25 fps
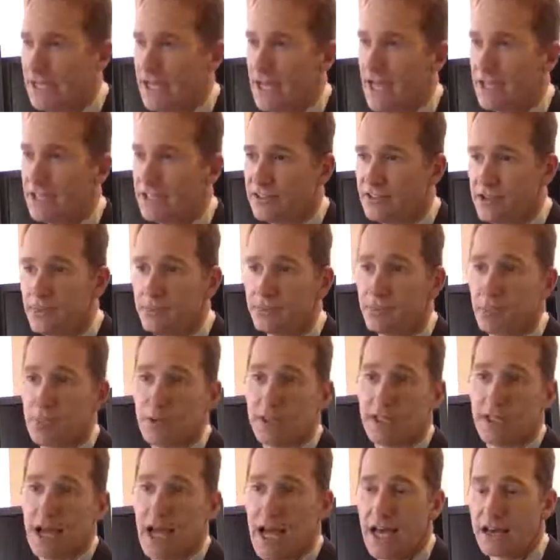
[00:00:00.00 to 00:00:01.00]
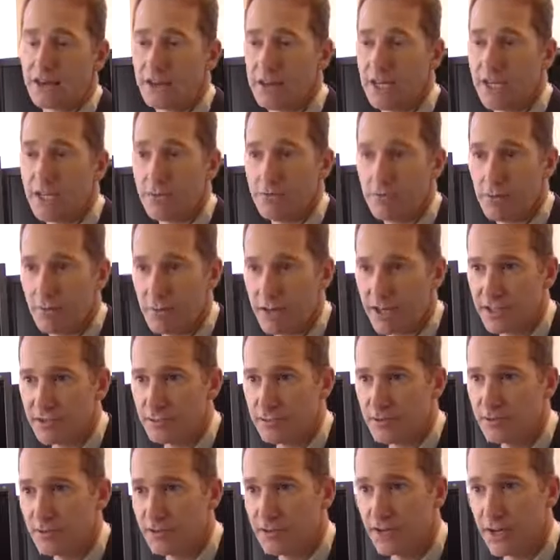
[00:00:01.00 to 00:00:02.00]
And he subsequently had a hip
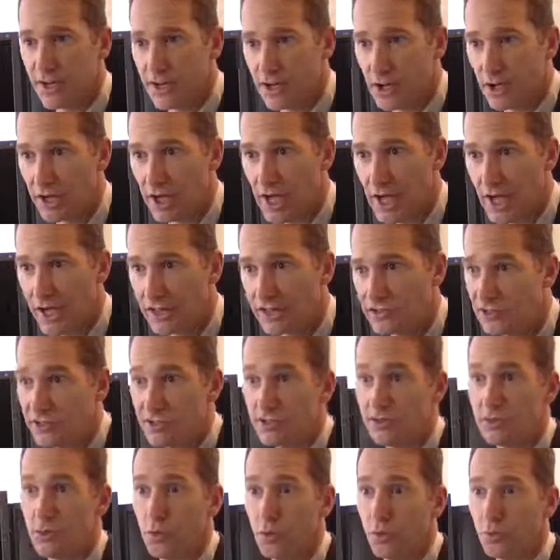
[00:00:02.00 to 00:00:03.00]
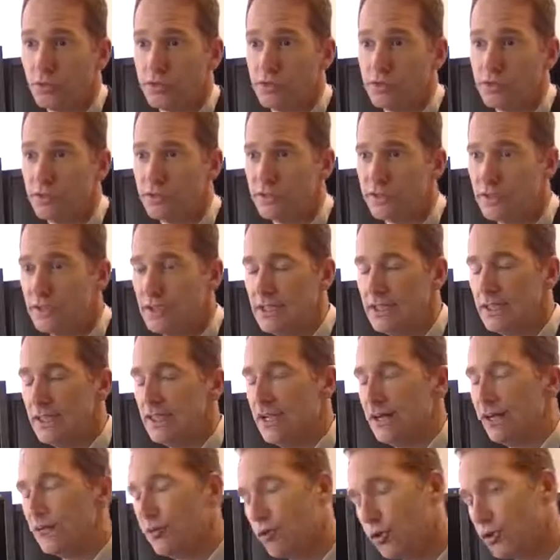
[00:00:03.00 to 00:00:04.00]
replacement at a very young age in his 40s.
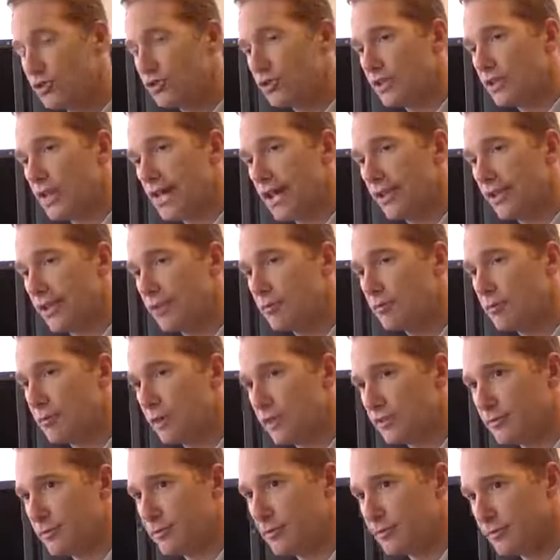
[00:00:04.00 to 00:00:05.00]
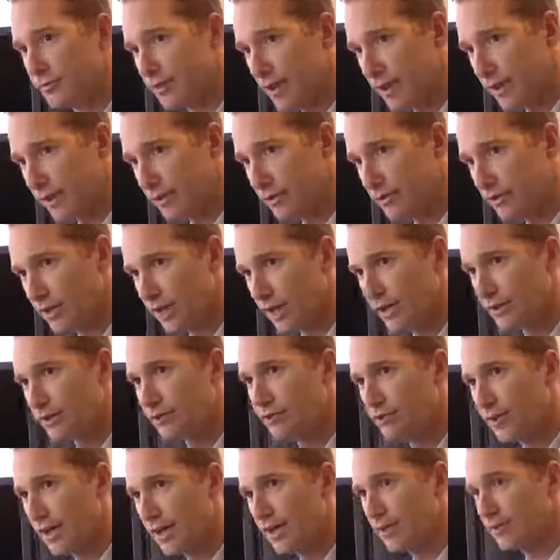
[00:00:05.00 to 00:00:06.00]
Fortunately now the hip replacement's failed, and it's
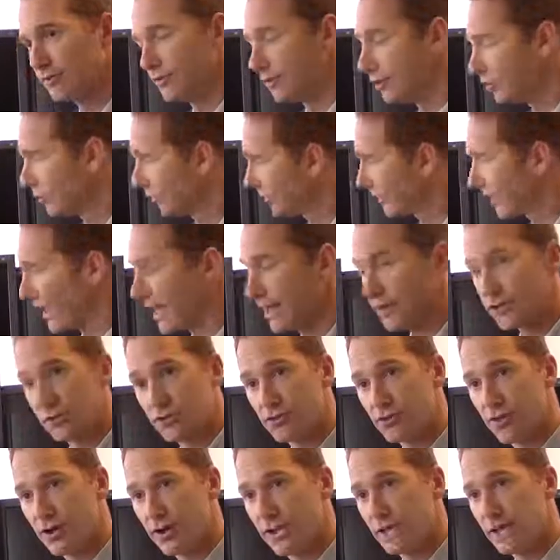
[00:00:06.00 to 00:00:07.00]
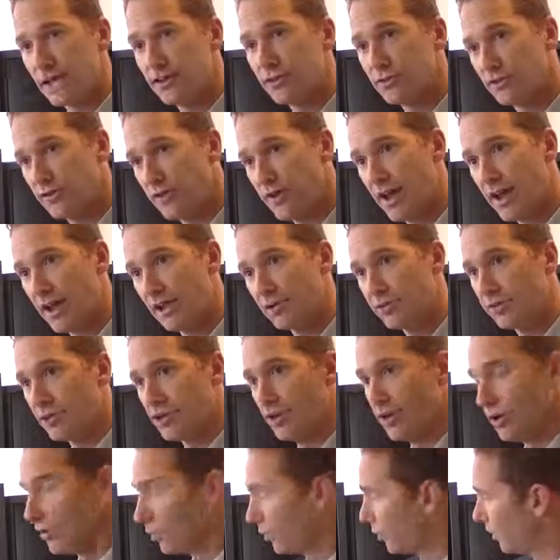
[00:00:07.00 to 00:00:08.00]
failed, if you look on the x-ray, it's failed
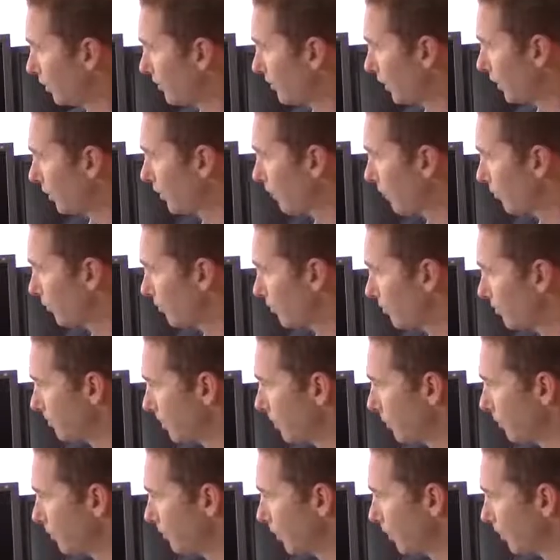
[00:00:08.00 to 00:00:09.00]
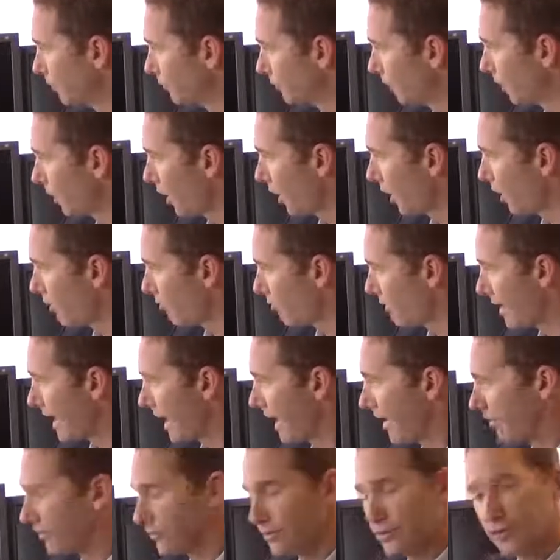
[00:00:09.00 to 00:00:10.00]
with a lot of bone loss
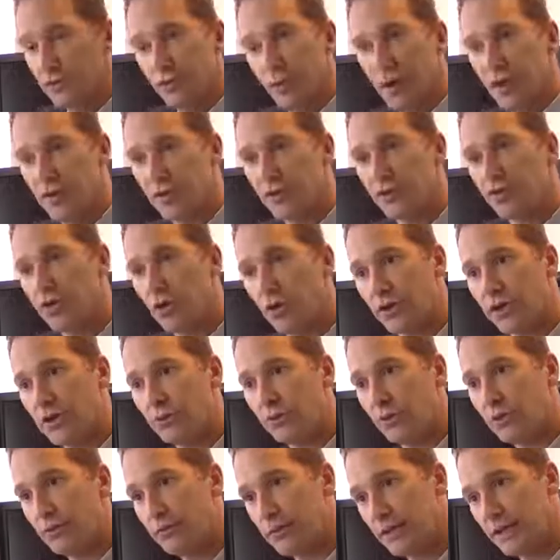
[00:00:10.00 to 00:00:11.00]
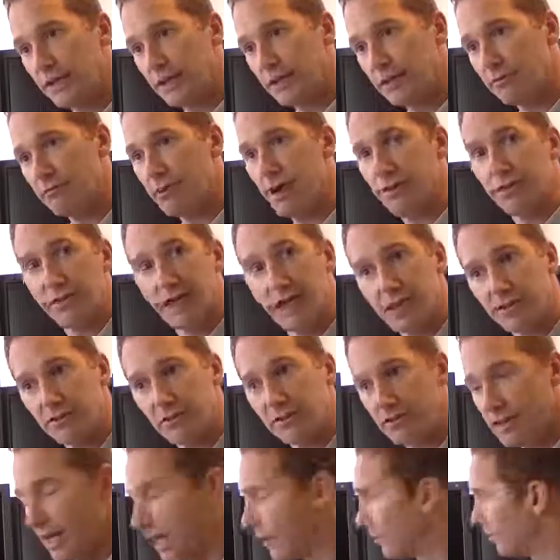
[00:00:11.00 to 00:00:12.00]
around where the socket would be, around the
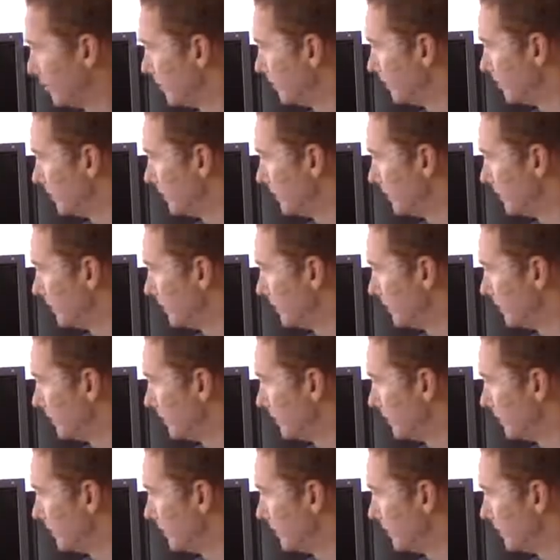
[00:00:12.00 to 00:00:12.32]
acetabulum.